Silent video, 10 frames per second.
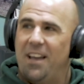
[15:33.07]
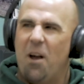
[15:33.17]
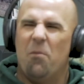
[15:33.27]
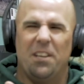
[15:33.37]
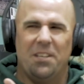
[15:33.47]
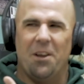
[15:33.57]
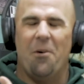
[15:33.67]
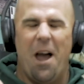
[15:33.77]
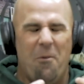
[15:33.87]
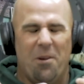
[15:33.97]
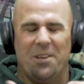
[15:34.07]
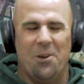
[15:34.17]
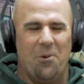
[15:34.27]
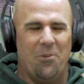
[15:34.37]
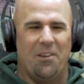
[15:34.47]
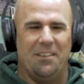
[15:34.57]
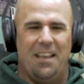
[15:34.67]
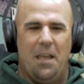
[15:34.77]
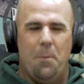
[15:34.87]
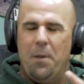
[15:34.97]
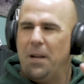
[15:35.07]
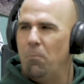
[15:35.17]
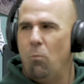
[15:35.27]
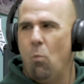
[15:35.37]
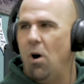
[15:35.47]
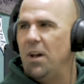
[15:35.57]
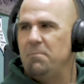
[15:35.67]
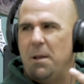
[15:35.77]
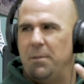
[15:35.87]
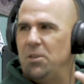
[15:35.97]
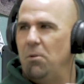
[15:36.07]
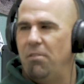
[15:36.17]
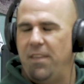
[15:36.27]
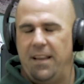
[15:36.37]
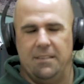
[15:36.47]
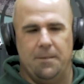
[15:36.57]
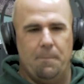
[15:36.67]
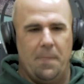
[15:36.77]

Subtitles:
I want to go there and pick up one, maybe two things.